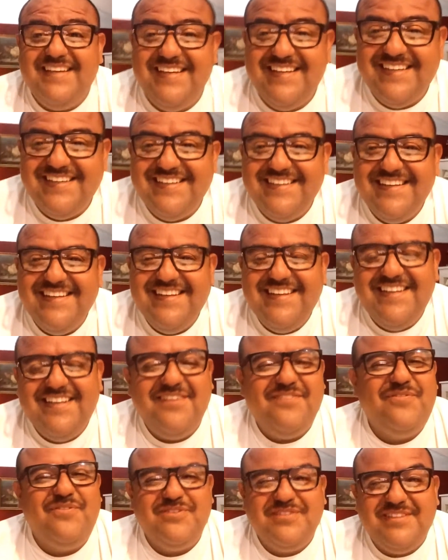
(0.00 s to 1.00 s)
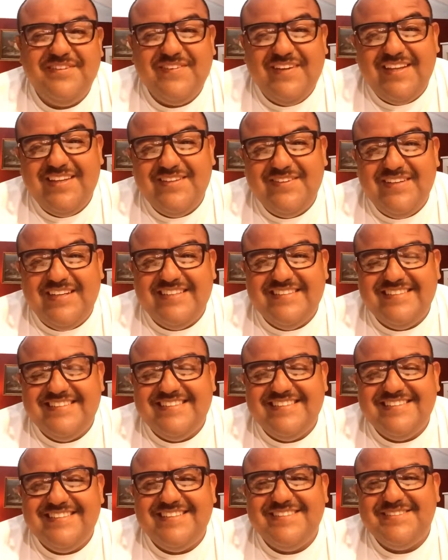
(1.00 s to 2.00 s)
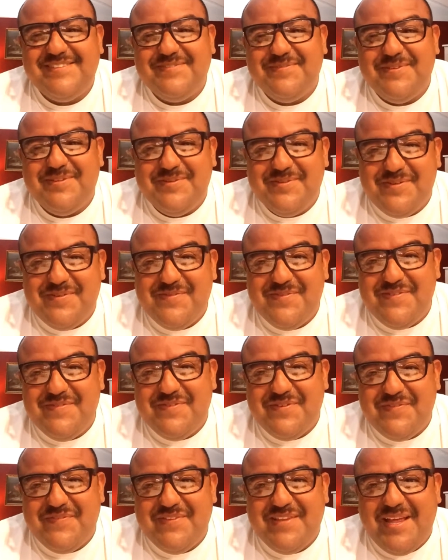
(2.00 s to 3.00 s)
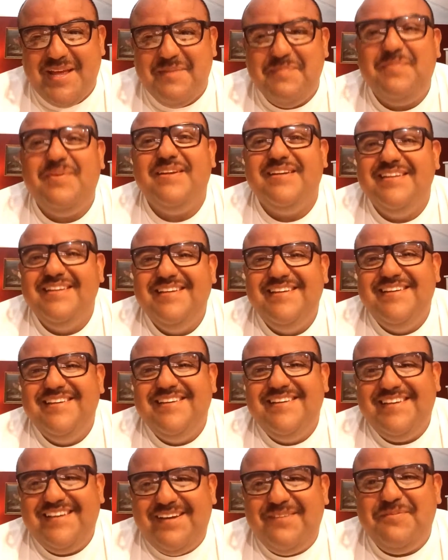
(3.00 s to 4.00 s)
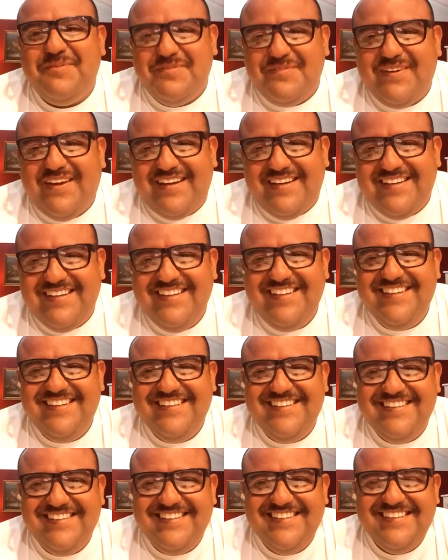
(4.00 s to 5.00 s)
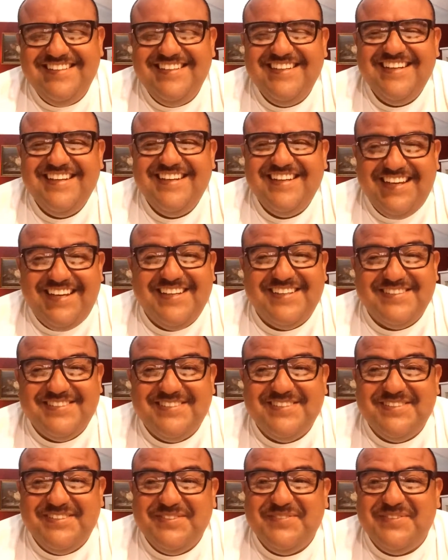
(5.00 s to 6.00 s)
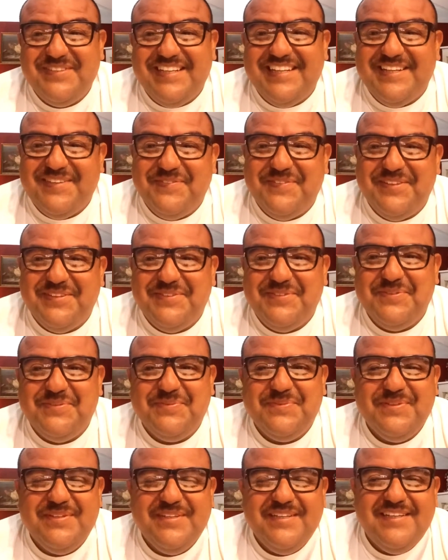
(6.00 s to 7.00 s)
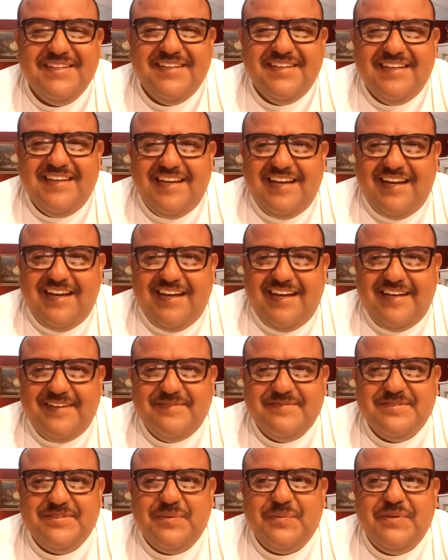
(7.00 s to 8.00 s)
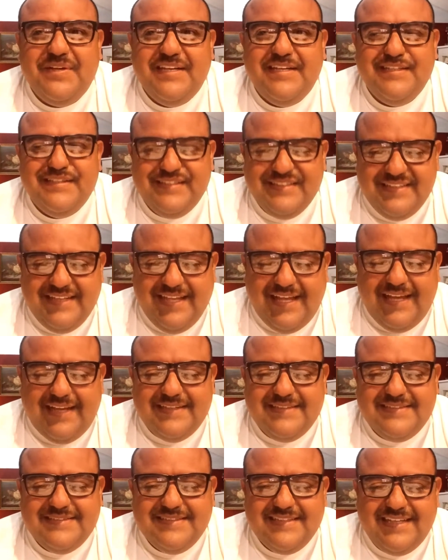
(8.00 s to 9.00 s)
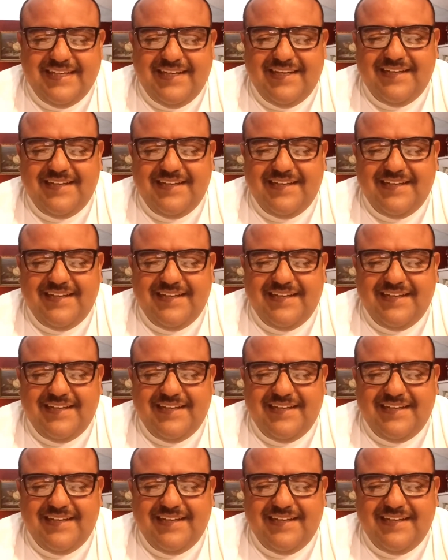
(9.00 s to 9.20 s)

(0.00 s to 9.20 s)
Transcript: And unfortunately, I've got a little lazy since then, so I'm a little even over that, but I'll be fine. I can still do what they need me to do. So I went ahead and did that.